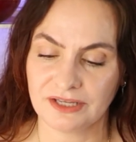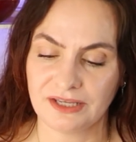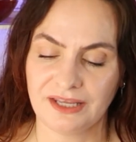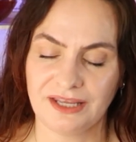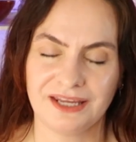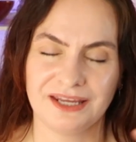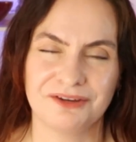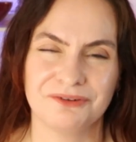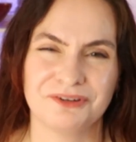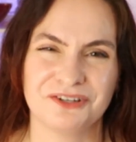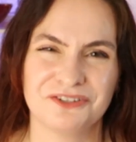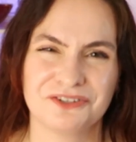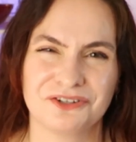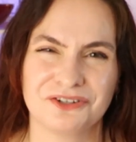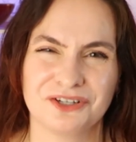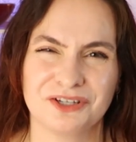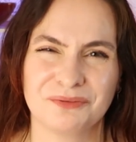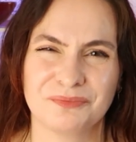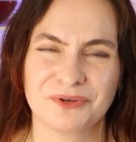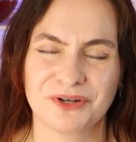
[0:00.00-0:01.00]
I hate
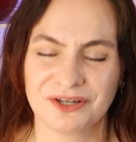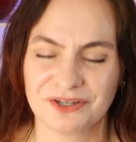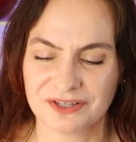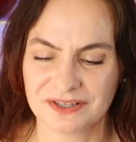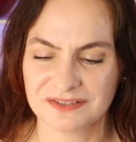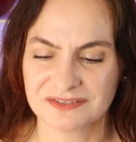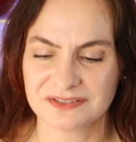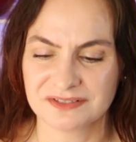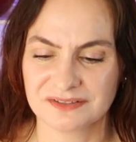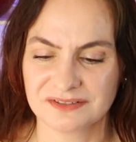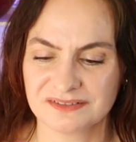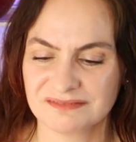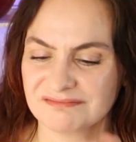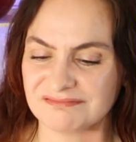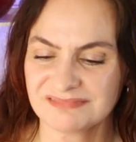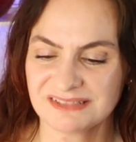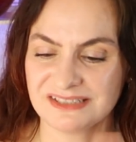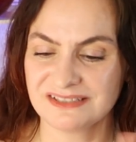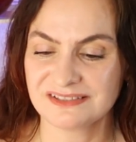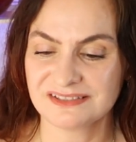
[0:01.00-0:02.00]
returning products.
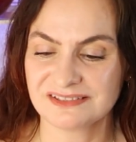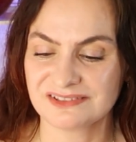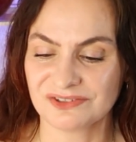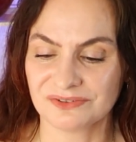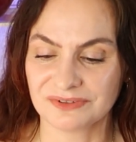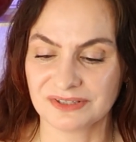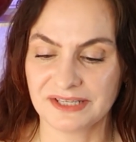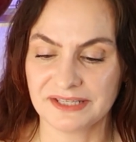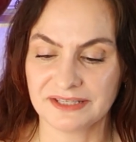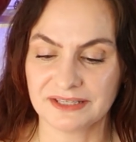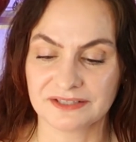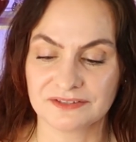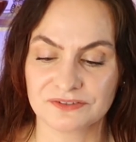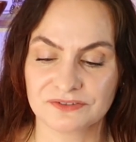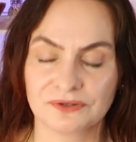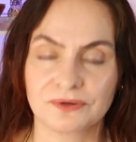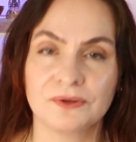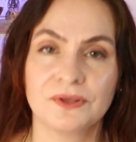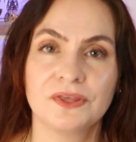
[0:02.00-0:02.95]
I just don't like it. So